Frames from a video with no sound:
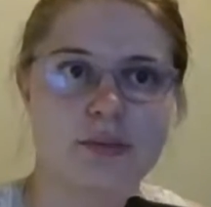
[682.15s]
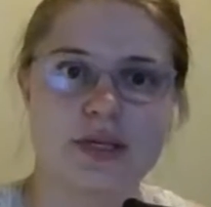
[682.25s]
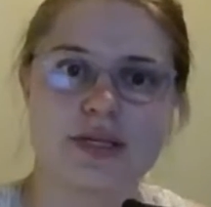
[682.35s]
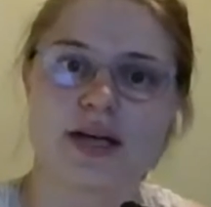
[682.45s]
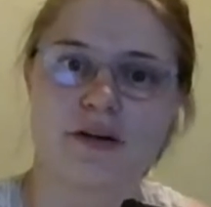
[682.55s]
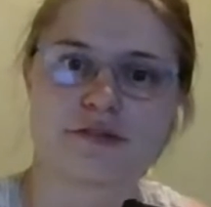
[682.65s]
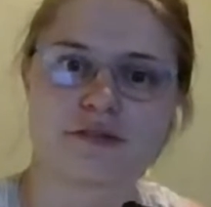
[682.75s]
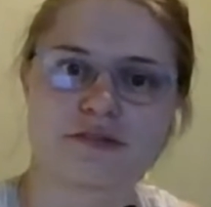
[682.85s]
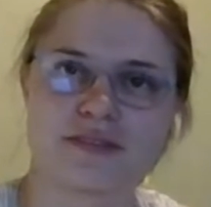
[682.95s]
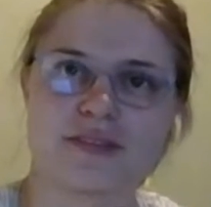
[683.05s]
and it can be
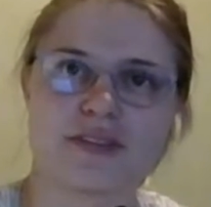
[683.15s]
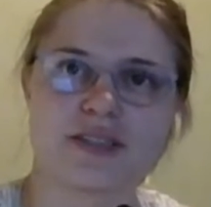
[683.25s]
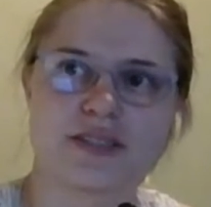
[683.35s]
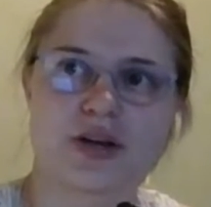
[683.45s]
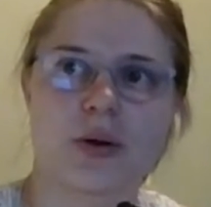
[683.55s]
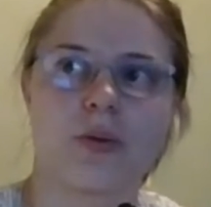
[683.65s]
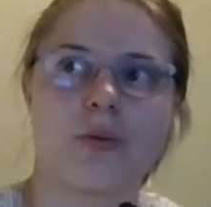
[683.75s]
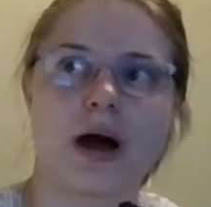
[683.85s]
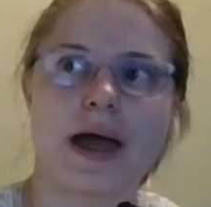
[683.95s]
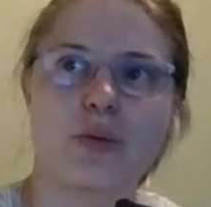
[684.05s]
tough.
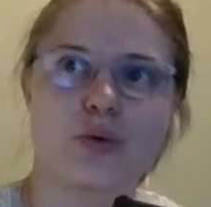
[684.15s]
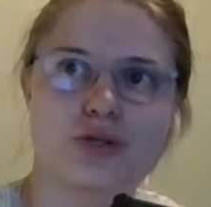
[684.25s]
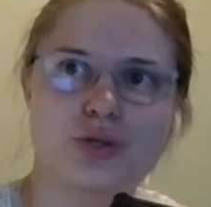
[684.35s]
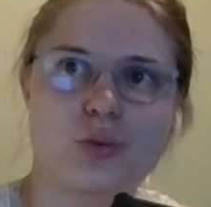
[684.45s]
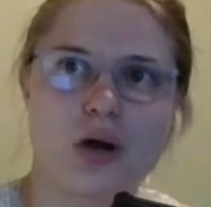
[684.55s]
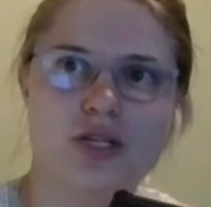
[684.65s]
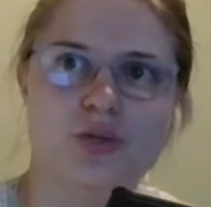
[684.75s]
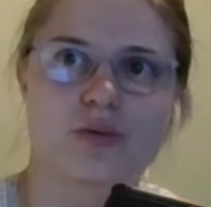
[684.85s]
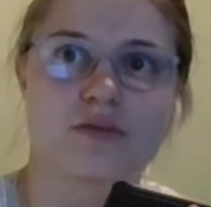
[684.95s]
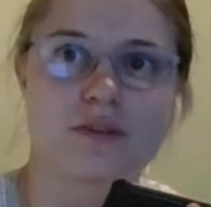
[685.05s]
So why would you
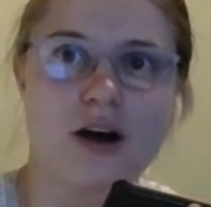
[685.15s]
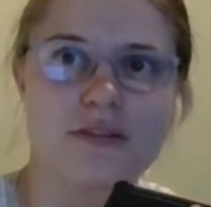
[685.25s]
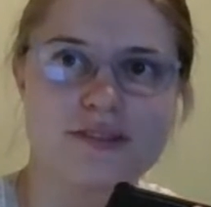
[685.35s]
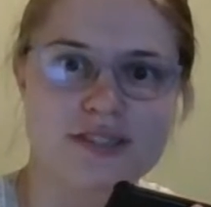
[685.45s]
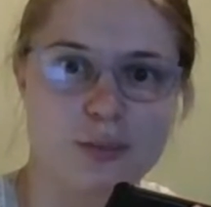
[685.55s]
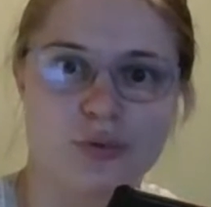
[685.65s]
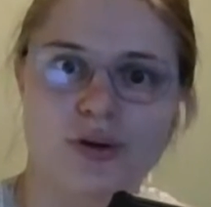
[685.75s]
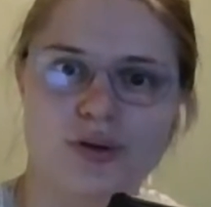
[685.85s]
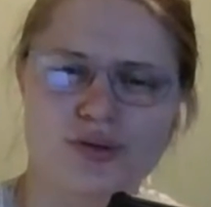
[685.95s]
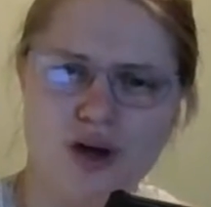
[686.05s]
want to involve
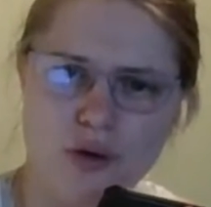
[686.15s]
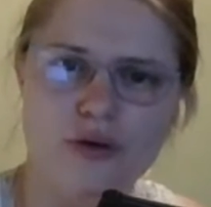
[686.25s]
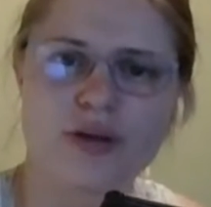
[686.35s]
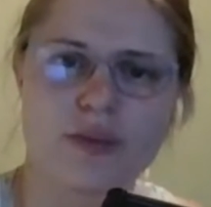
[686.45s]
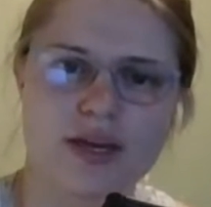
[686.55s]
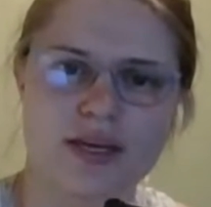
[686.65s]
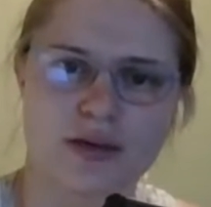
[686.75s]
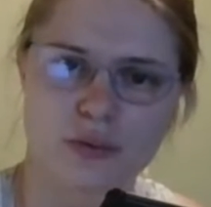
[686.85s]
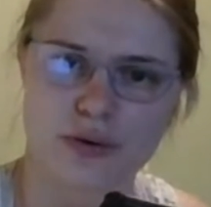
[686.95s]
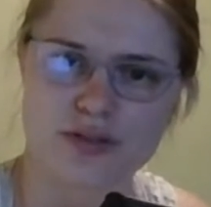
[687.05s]
someone who's already
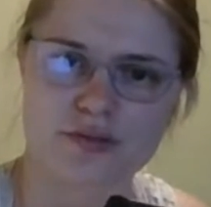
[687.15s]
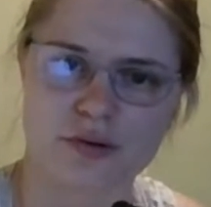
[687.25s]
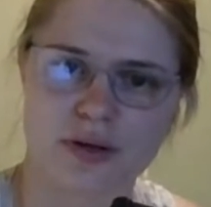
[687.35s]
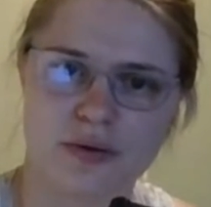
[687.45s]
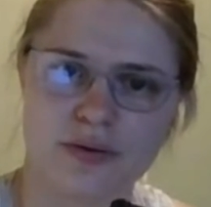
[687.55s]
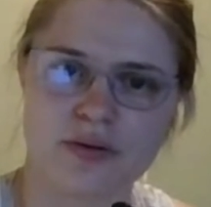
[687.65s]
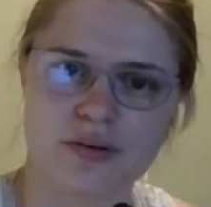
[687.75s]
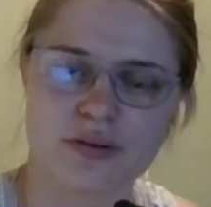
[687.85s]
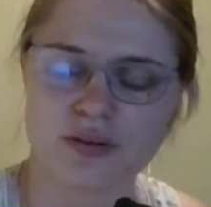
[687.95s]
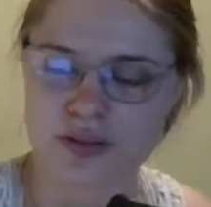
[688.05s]
making it worse for
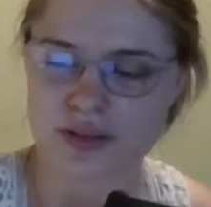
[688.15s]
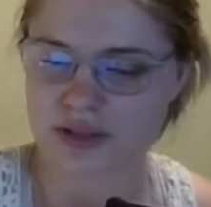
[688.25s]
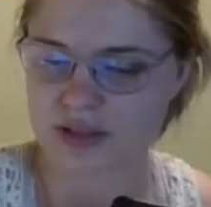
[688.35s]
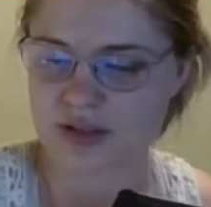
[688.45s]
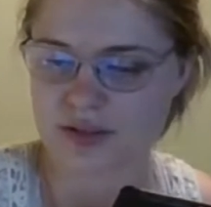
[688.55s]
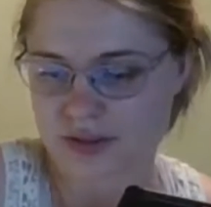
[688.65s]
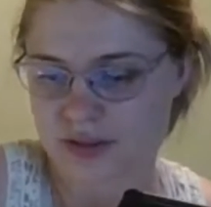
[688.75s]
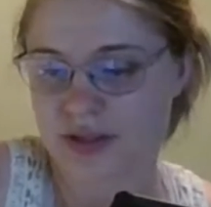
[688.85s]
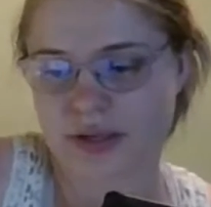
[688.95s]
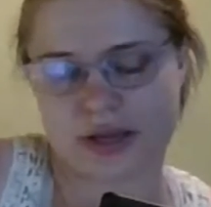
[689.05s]
you?
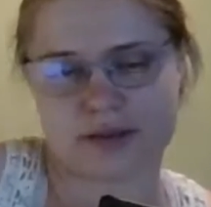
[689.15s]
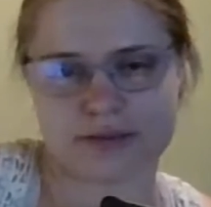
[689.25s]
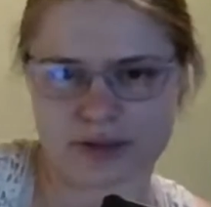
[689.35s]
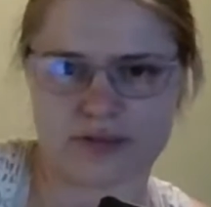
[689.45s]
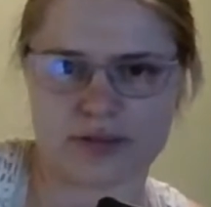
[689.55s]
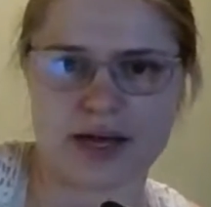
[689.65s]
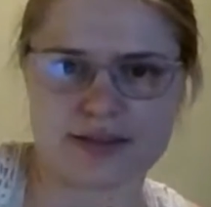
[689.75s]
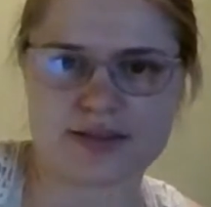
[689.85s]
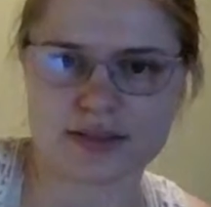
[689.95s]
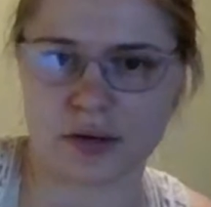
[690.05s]
If
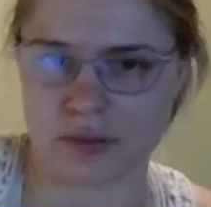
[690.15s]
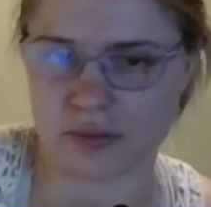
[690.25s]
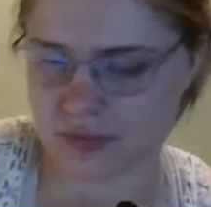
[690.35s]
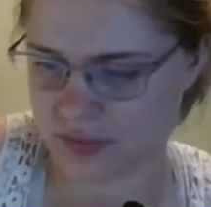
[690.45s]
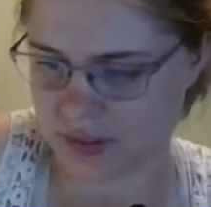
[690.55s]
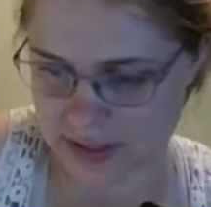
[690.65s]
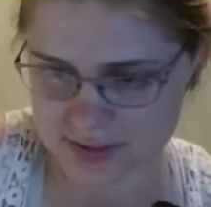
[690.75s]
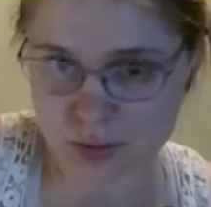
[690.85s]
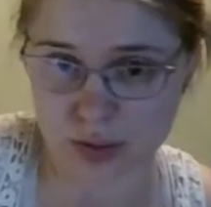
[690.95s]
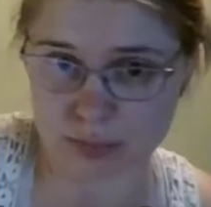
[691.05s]
that's,
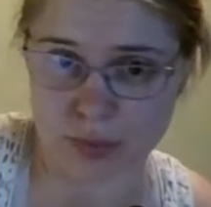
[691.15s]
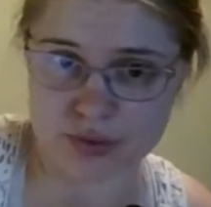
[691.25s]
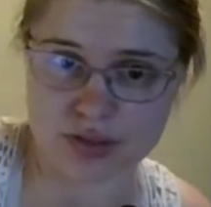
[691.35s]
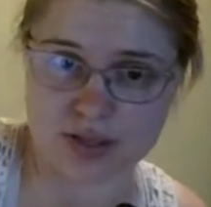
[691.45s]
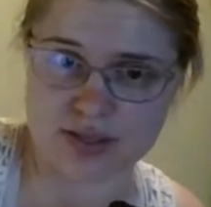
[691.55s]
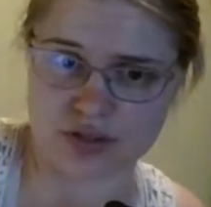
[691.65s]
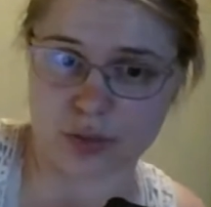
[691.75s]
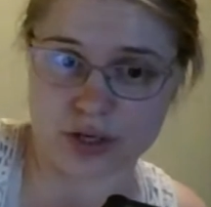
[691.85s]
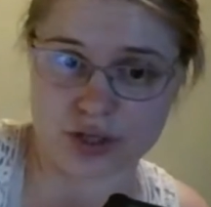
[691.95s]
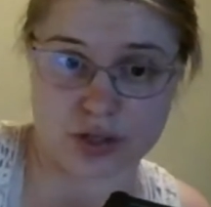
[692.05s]
that's what most of
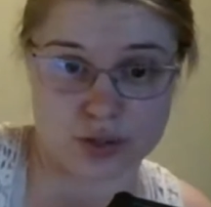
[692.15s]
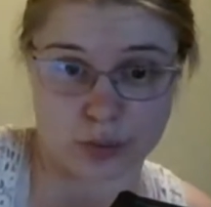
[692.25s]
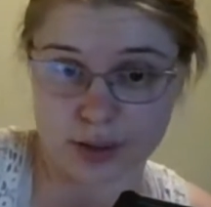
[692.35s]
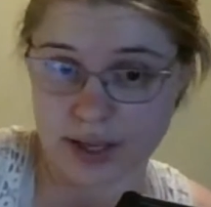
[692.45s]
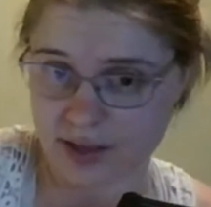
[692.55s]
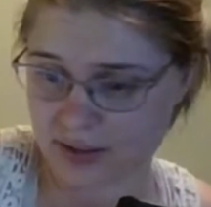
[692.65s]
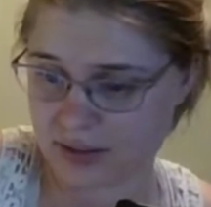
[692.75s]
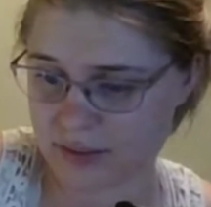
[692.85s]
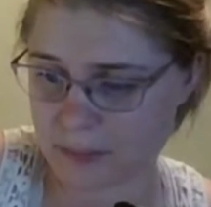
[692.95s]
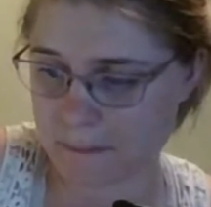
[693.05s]
the situations were
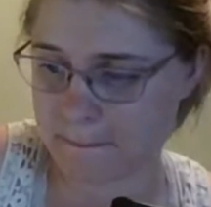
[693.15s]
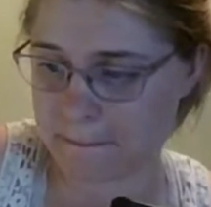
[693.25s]
like.